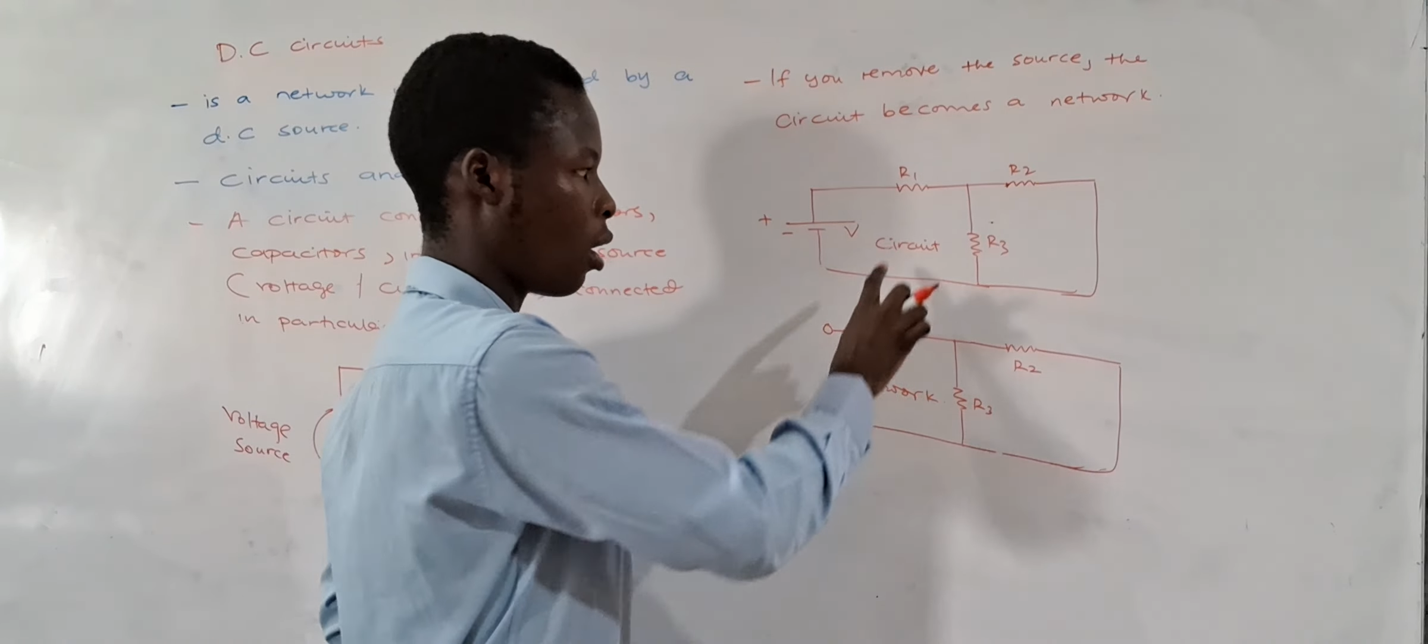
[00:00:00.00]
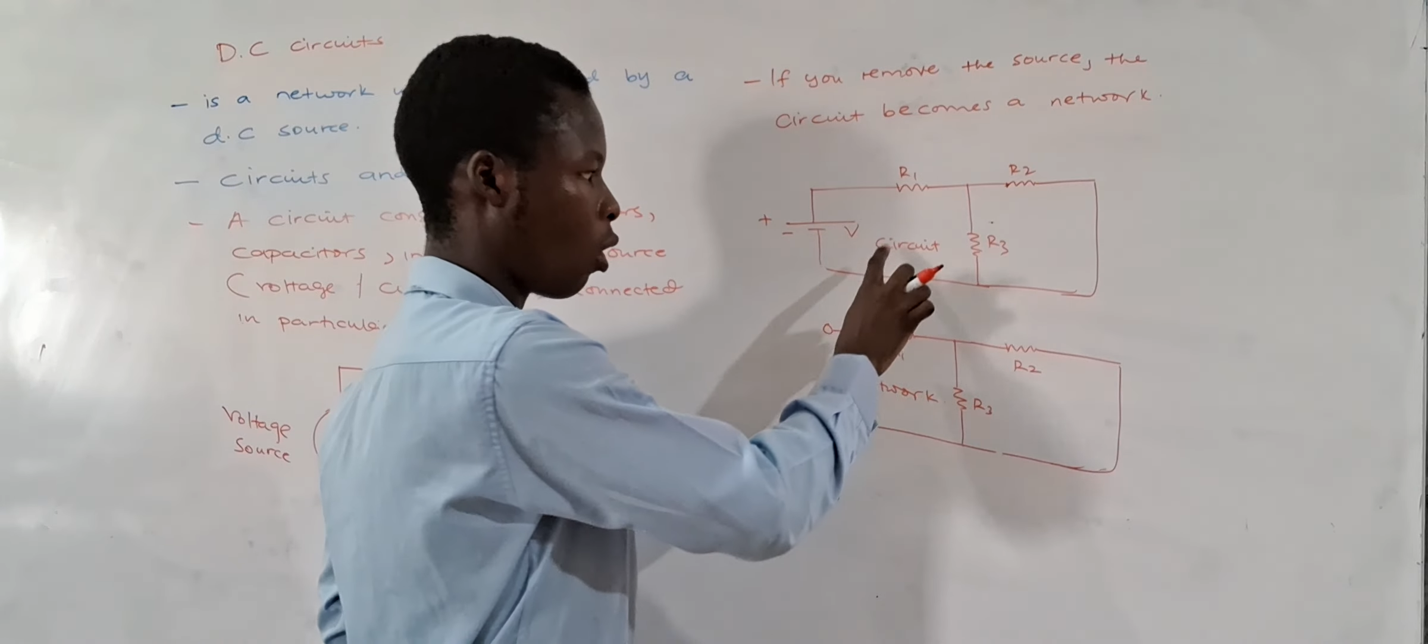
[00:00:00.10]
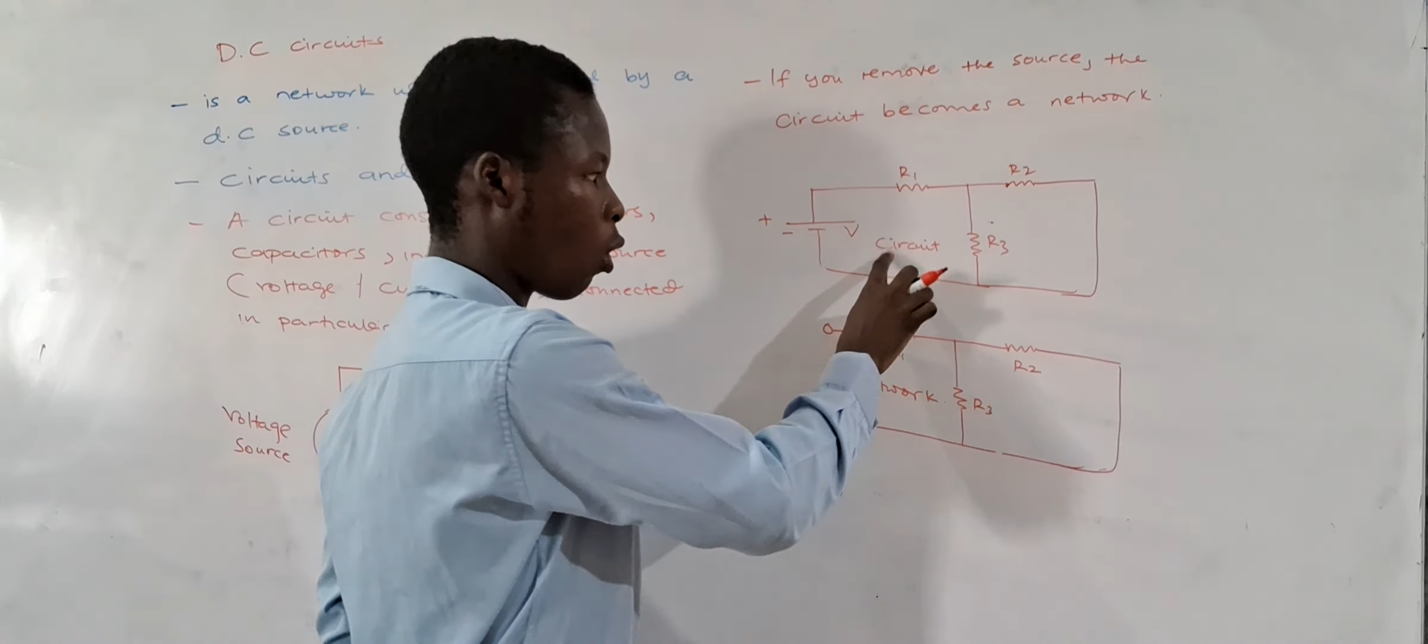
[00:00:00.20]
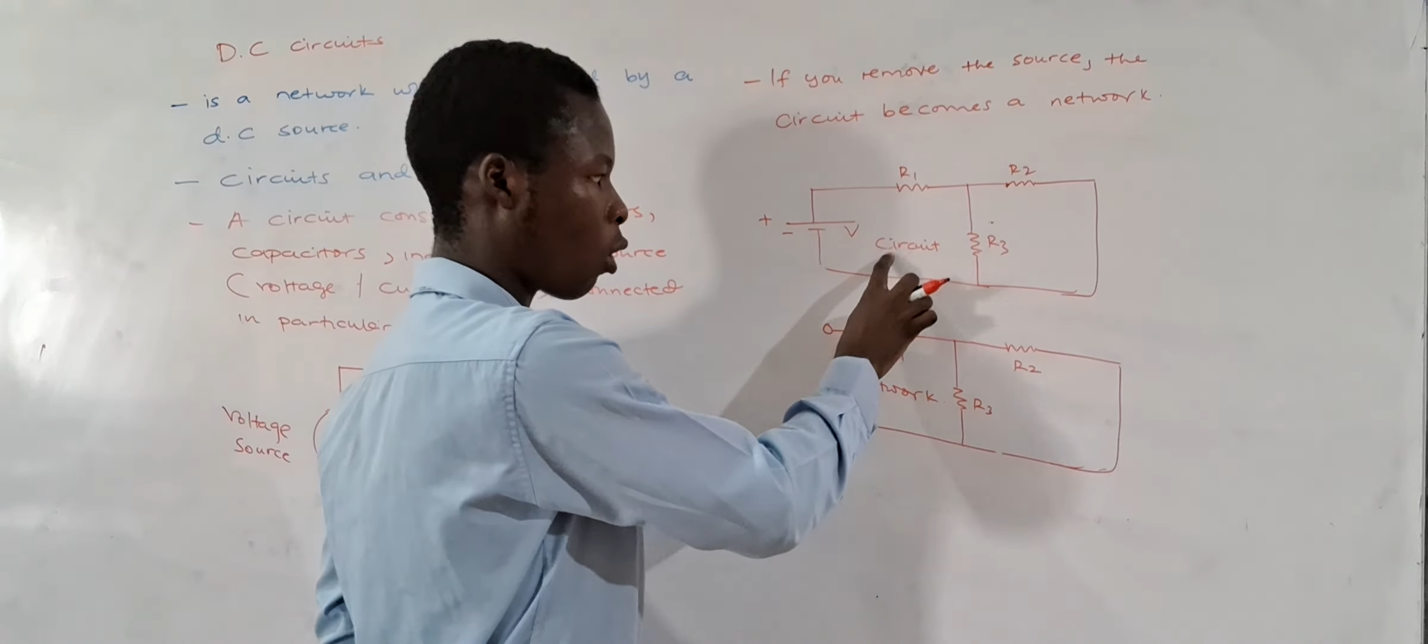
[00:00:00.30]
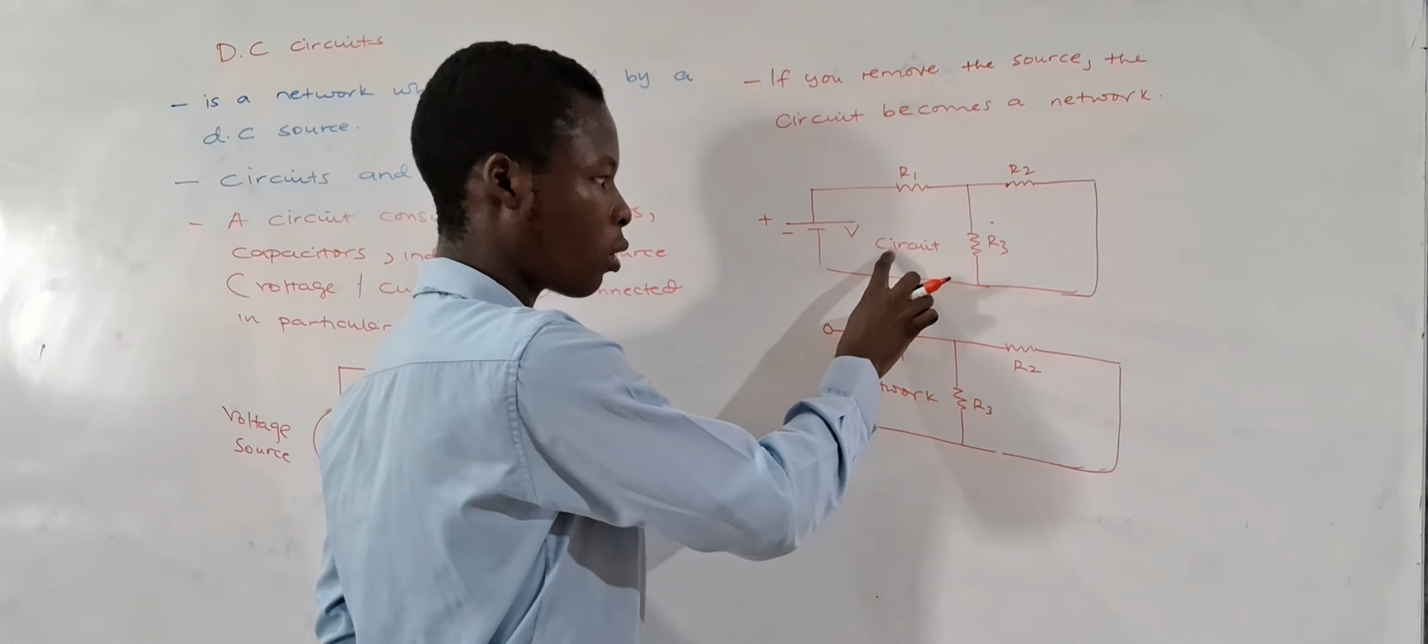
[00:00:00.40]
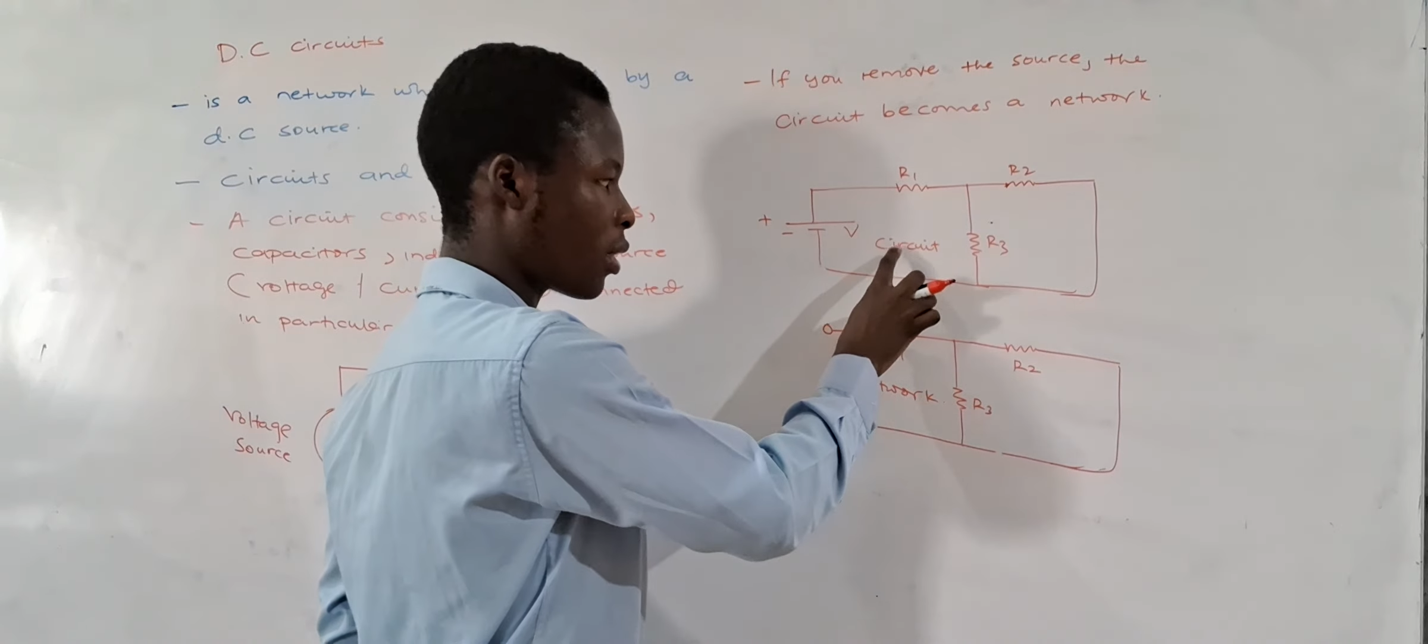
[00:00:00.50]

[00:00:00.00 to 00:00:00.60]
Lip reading: All